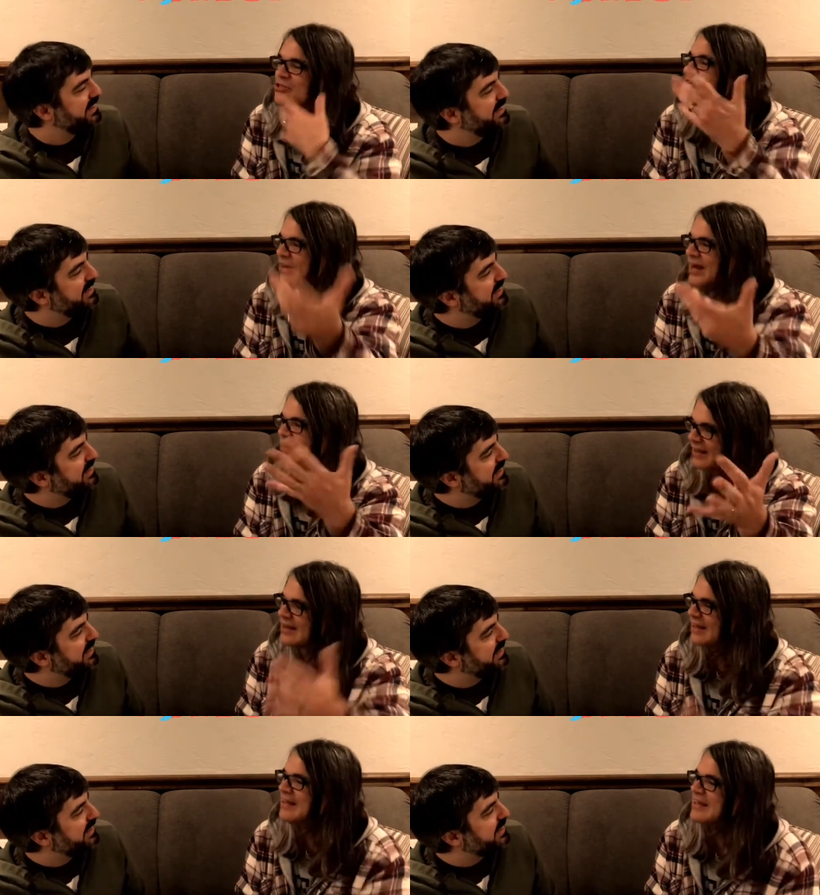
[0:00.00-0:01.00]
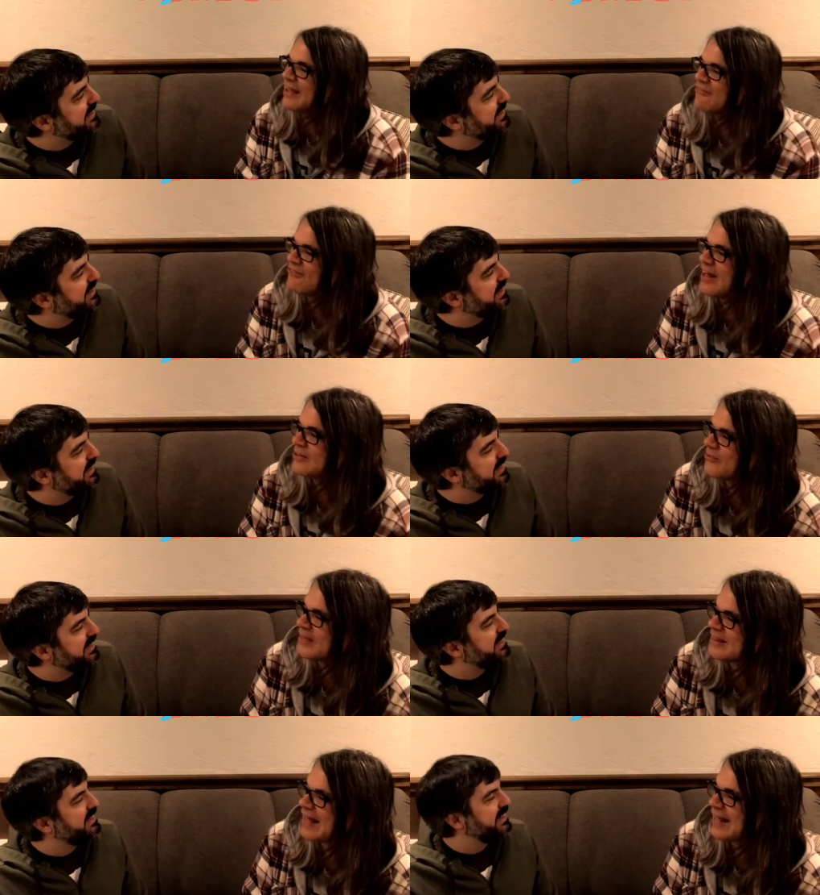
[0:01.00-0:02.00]
Speaker 1: you're kind of like yeah,
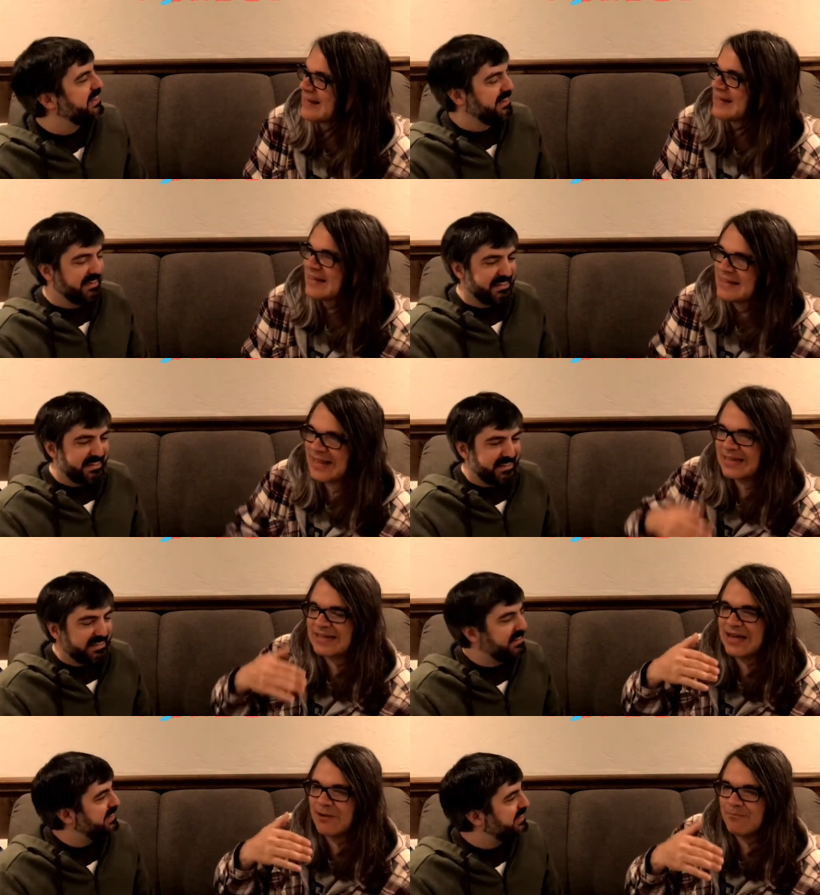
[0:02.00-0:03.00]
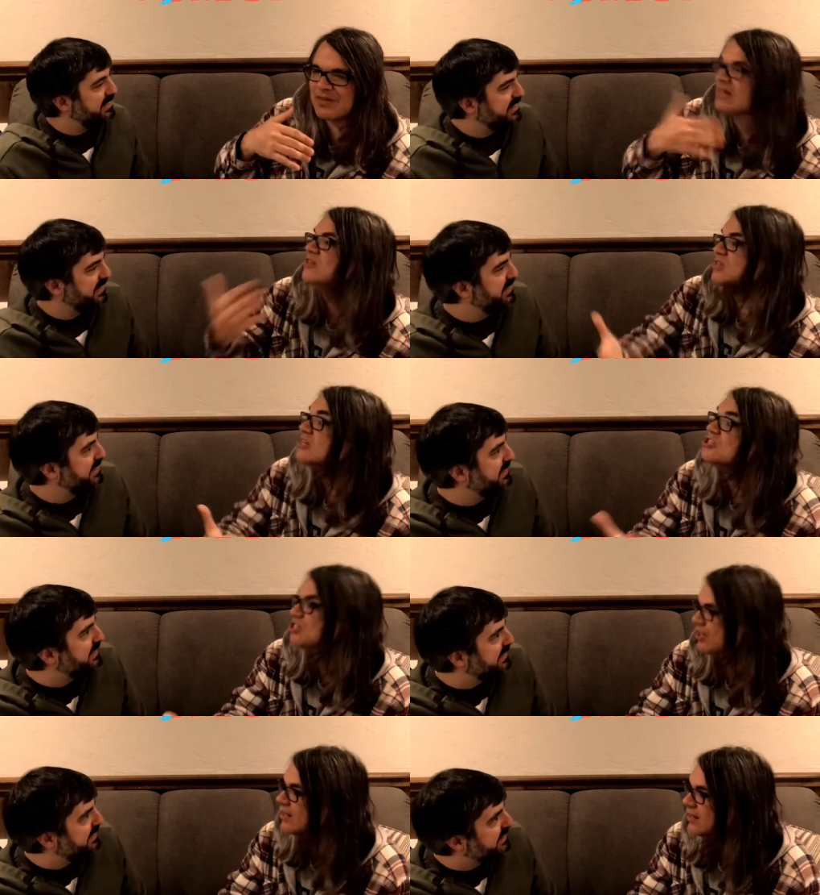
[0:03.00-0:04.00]
following that that um,
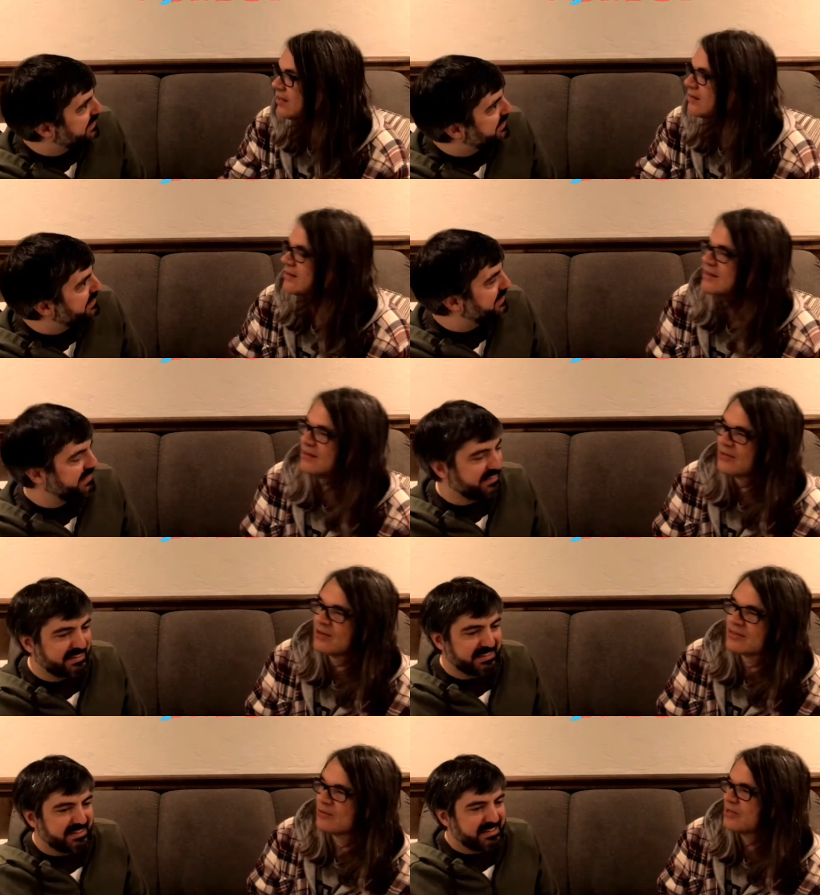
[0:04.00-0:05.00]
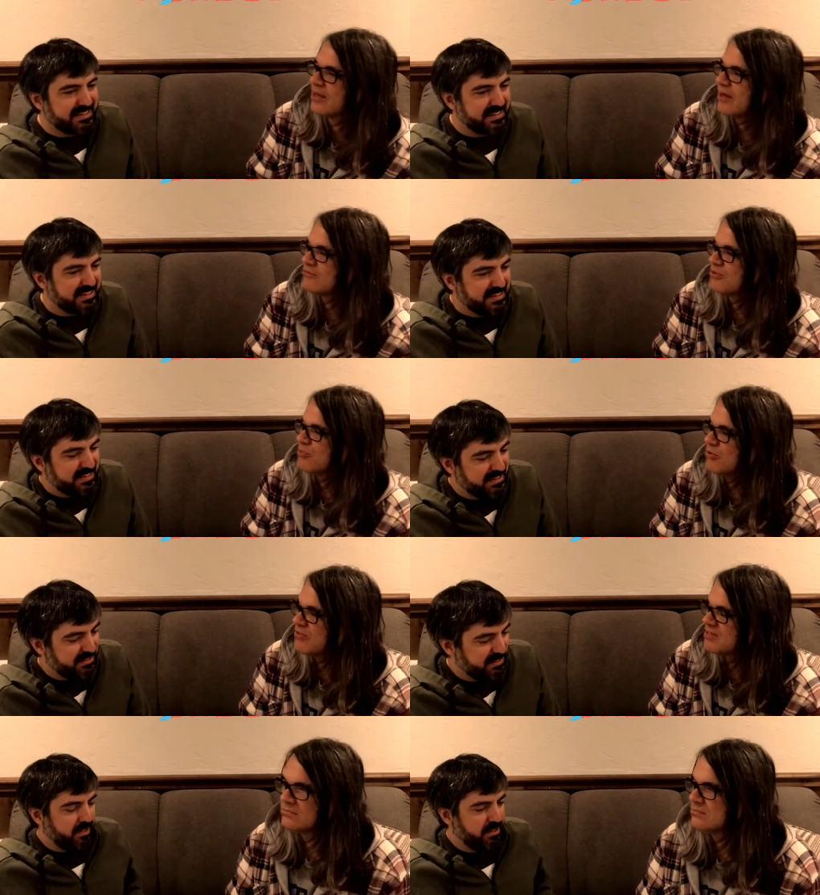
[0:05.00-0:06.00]
conditioning you know that, that we got from
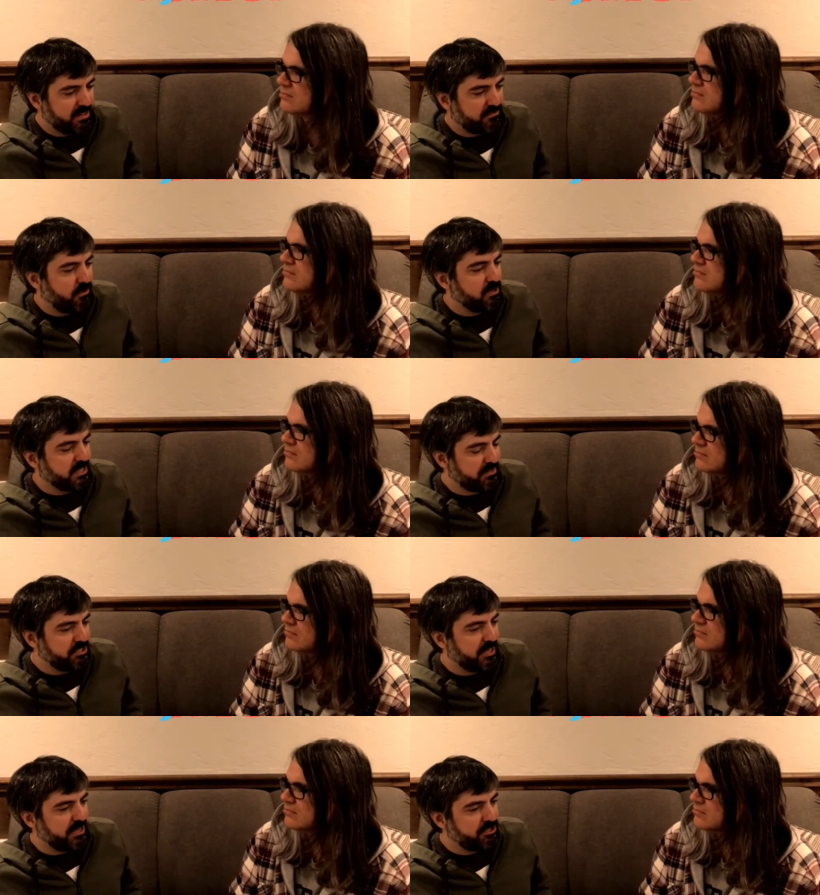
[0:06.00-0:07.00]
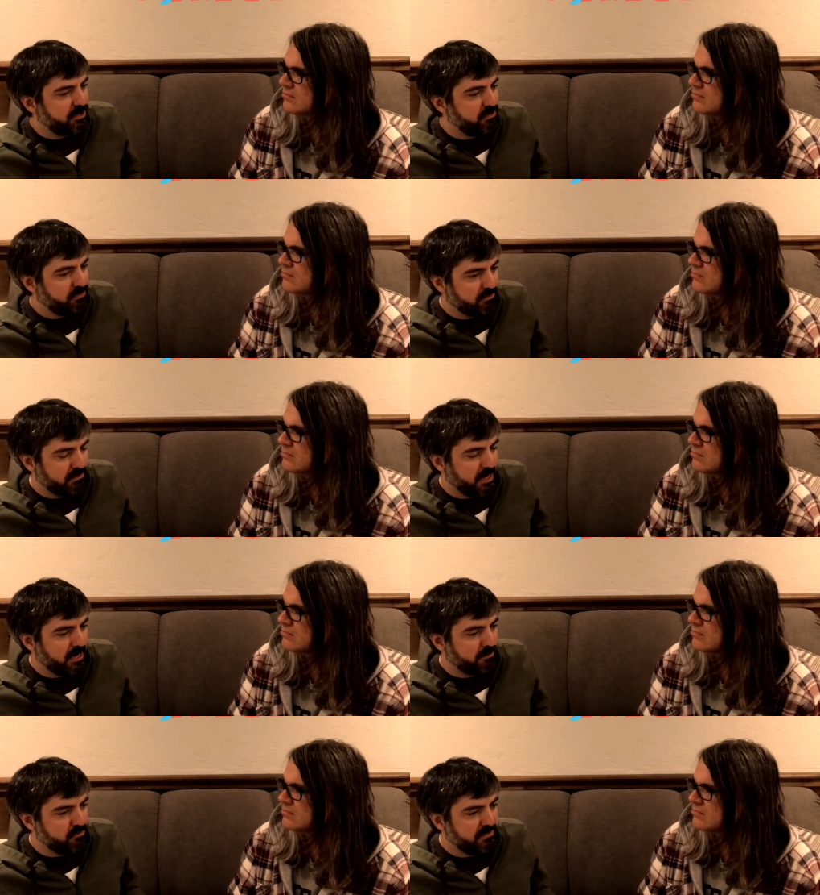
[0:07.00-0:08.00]
movies.
Speaker 2: As far as like the GI Joe
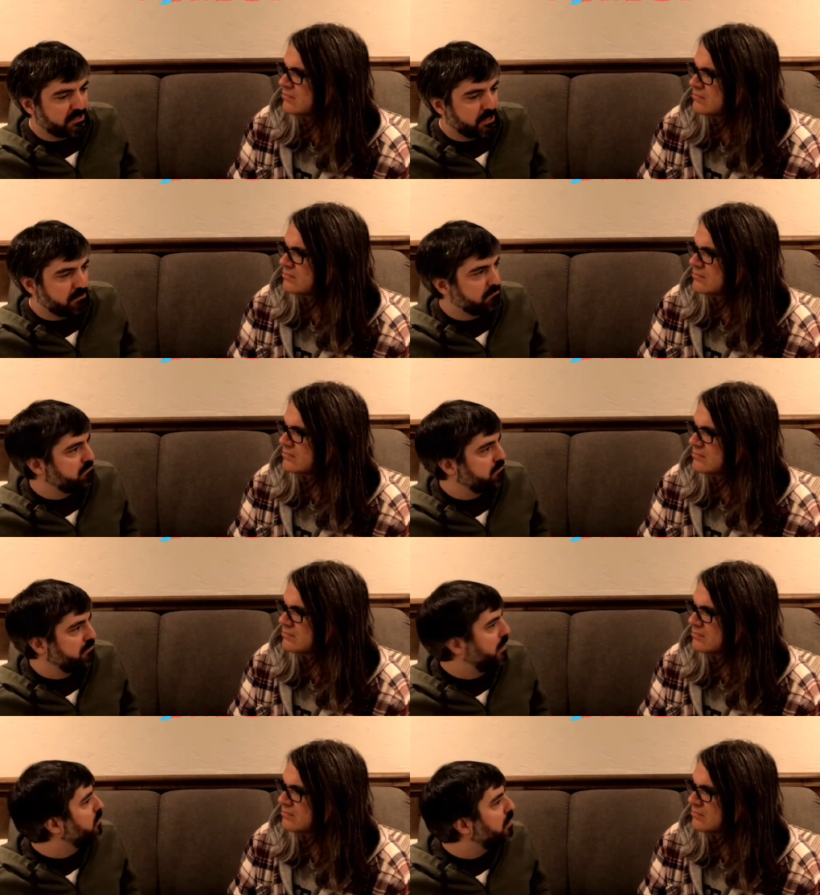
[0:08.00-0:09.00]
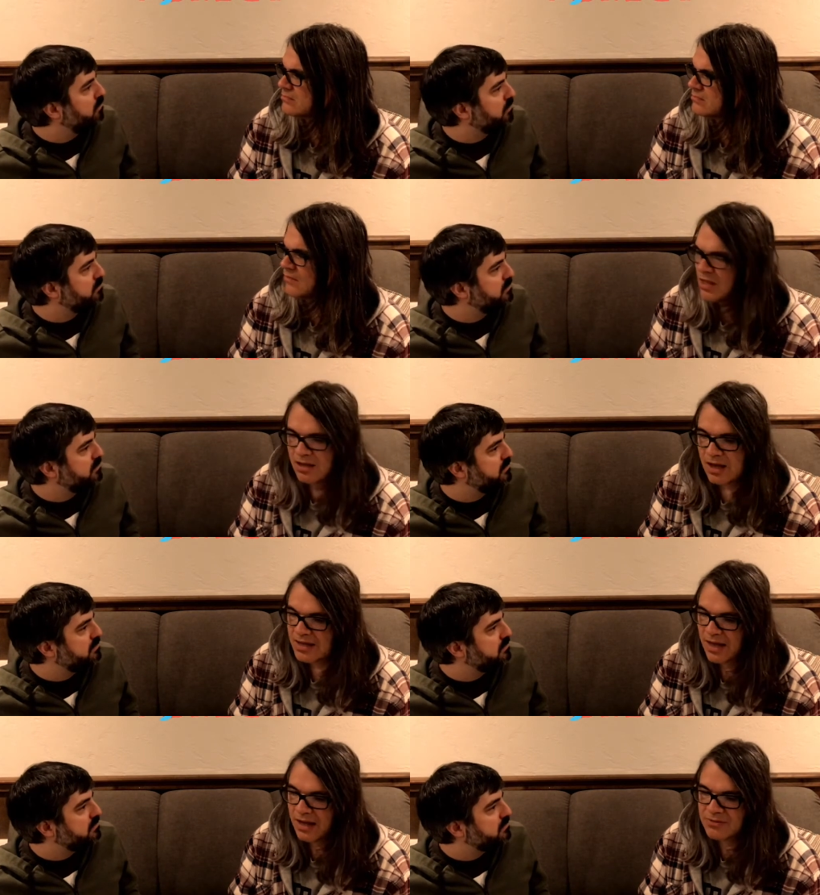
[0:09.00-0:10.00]
uh, movies go, I love them.
Speaker 1: Uh,
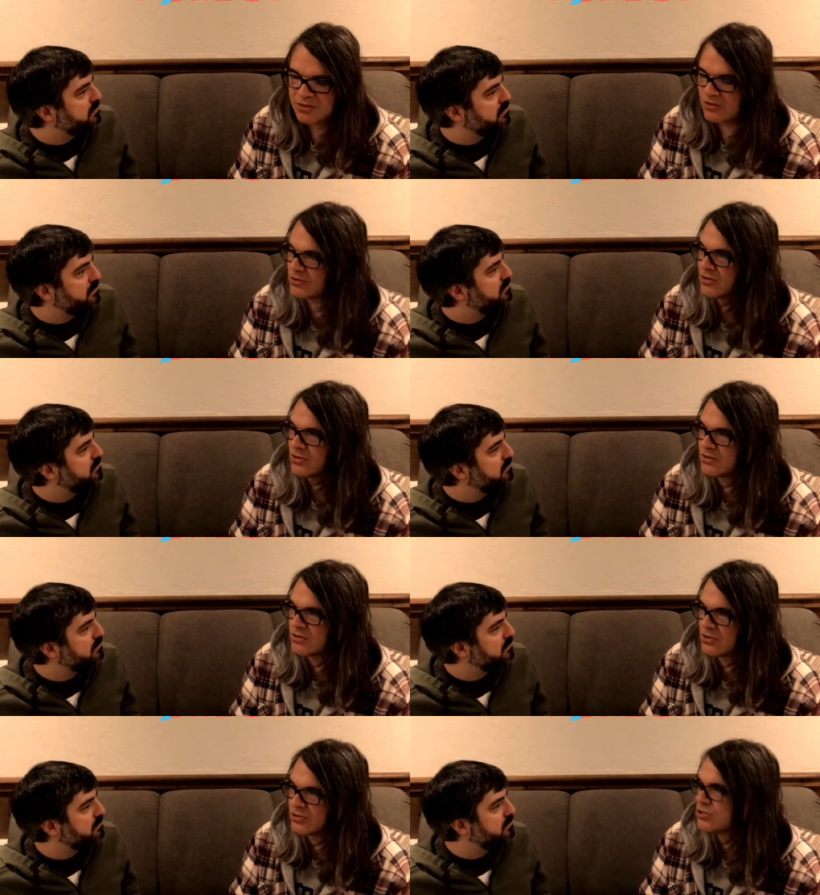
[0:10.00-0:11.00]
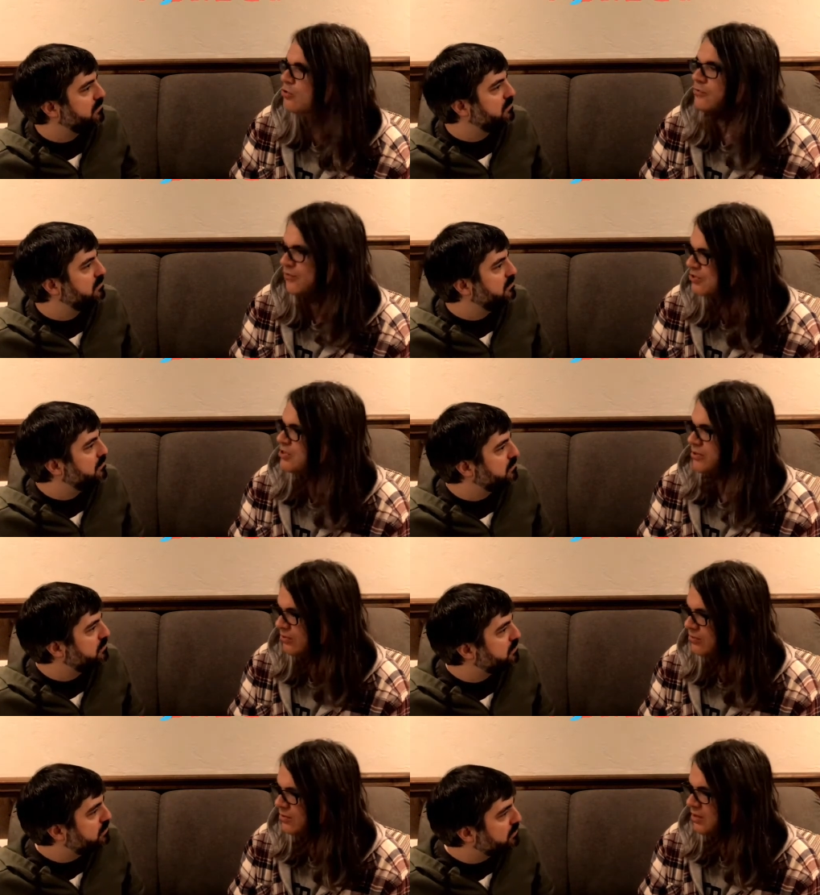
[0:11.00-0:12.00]
yeah, they're they're they're two for two.